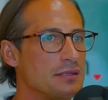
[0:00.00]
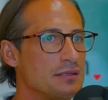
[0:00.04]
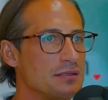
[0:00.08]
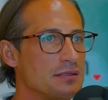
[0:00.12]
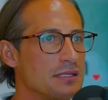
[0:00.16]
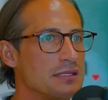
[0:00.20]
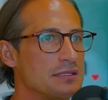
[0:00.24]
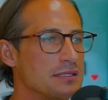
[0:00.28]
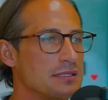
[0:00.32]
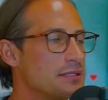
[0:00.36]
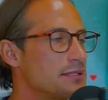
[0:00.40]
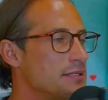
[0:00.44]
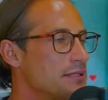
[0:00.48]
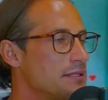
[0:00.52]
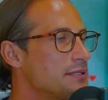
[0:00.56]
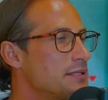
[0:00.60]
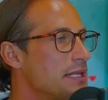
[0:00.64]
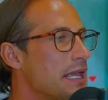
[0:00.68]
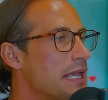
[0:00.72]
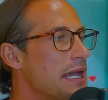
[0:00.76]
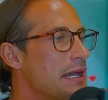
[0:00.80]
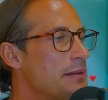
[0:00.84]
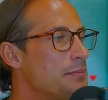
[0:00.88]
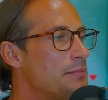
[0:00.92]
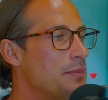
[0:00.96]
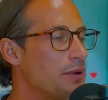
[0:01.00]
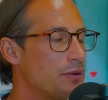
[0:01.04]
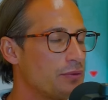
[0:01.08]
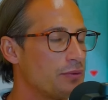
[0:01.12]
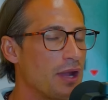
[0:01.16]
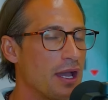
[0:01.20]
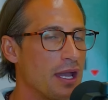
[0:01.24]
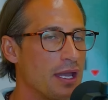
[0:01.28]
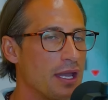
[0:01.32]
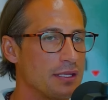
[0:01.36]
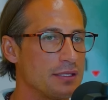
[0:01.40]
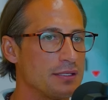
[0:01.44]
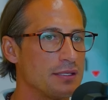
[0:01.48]
this is a scam,
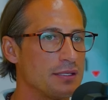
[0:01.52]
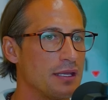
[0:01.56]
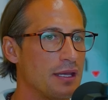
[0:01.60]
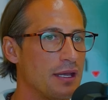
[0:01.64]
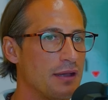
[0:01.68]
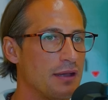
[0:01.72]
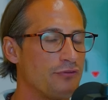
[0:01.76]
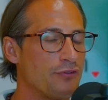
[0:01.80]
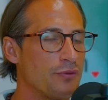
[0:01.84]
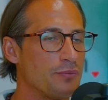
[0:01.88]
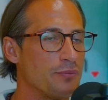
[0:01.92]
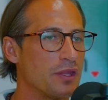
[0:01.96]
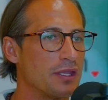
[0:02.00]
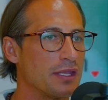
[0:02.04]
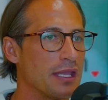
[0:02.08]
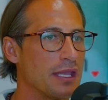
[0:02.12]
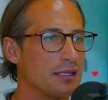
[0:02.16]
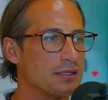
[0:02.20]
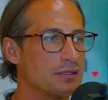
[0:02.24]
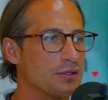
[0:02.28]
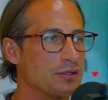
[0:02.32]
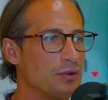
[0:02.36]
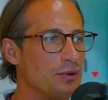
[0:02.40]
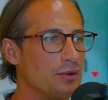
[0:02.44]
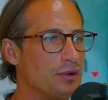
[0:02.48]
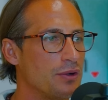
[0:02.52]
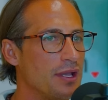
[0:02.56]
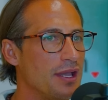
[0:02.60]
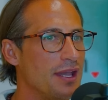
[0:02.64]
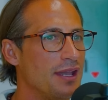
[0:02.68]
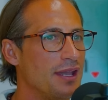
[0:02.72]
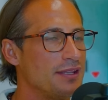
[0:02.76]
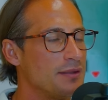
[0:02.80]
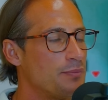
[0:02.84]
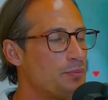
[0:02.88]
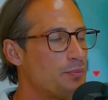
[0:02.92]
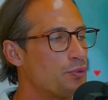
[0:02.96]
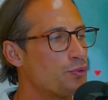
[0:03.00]
right, from the get-go.
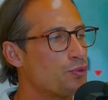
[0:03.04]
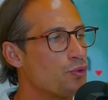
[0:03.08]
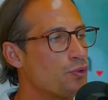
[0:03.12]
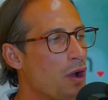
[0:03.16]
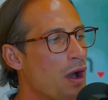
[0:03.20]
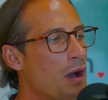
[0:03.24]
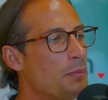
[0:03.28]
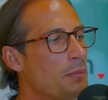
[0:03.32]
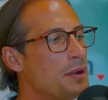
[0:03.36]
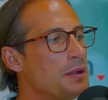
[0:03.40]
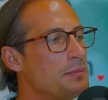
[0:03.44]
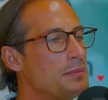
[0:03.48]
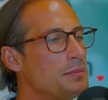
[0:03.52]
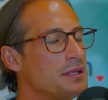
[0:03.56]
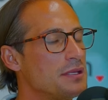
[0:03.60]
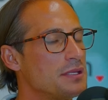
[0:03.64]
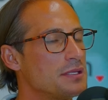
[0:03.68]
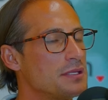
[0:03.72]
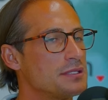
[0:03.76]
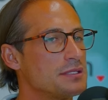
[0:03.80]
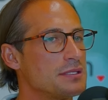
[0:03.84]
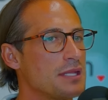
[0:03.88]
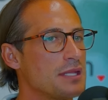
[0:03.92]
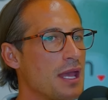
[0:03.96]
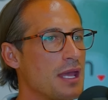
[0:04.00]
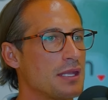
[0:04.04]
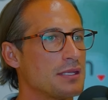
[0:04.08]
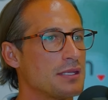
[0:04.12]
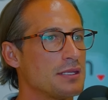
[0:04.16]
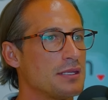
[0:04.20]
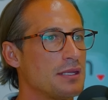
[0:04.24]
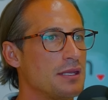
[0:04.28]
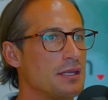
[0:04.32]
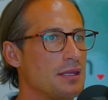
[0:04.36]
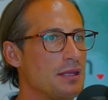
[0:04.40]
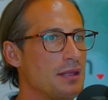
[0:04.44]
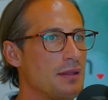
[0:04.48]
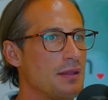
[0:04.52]
The problem is that
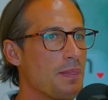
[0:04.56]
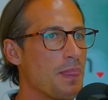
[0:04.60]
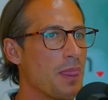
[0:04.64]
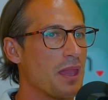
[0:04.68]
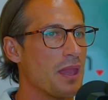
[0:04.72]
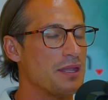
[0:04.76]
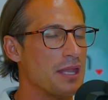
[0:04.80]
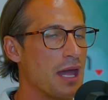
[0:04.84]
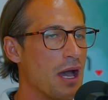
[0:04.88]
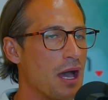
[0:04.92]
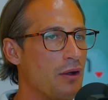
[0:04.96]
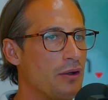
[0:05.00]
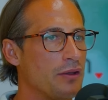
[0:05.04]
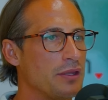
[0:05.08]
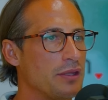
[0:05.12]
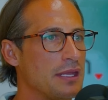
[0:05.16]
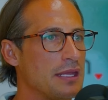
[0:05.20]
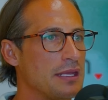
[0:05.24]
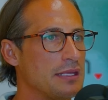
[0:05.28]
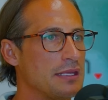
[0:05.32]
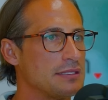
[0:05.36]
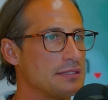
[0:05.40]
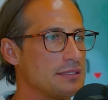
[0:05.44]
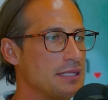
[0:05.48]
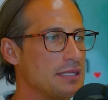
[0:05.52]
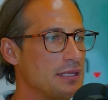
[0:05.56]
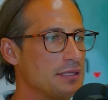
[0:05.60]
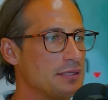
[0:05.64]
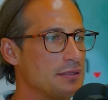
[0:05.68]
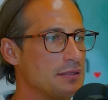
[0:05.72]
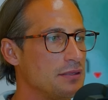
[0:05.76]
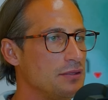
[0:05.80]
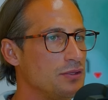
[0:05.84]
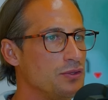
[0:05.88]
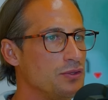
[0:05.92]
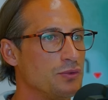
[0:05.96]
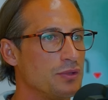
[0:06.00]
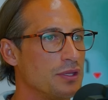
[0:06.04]
nowadays that
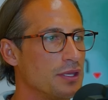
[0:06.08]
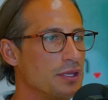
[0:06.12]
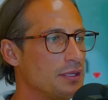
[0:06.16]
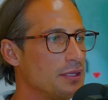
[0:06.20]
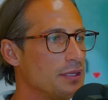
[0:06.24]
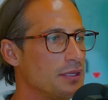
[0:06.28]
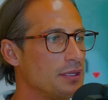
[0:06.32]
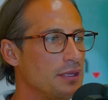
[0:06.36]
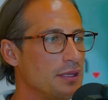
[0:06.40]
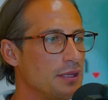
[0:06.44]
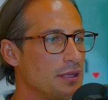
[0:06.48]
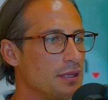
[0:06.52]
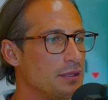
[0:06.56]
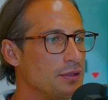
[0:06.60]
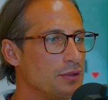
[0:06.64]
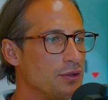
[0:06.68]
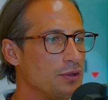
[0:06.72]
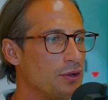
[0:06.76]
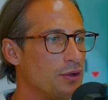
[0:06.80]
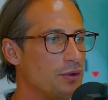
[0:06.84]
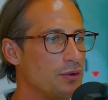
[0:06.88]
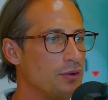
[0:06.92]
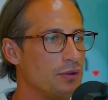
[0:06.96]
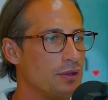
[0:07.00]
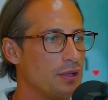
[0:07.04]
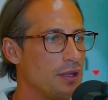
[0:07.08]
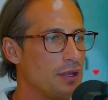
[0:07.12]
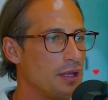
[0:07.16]
you can, you know,